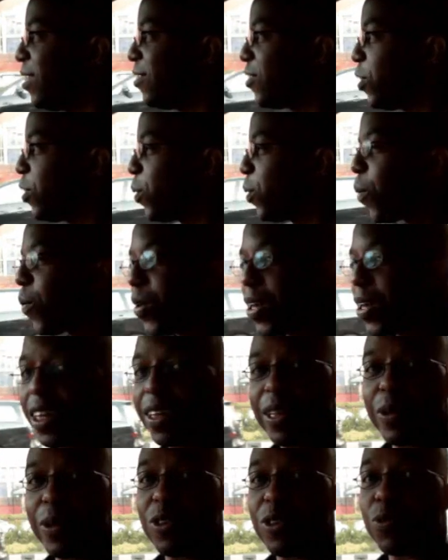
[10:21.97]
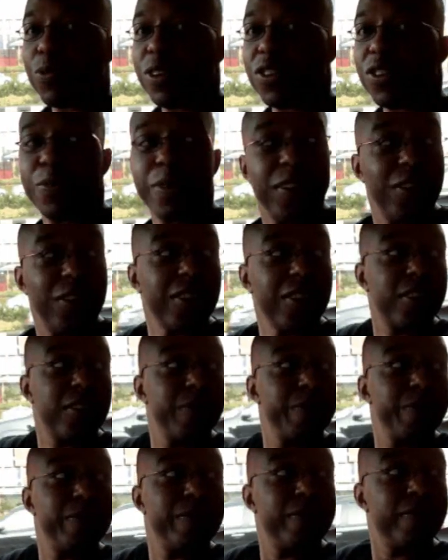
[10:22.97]
So uh, uh, just wish me luck.
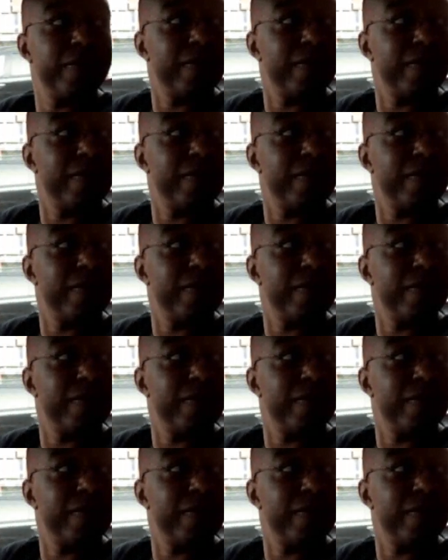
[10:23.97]
Yeah,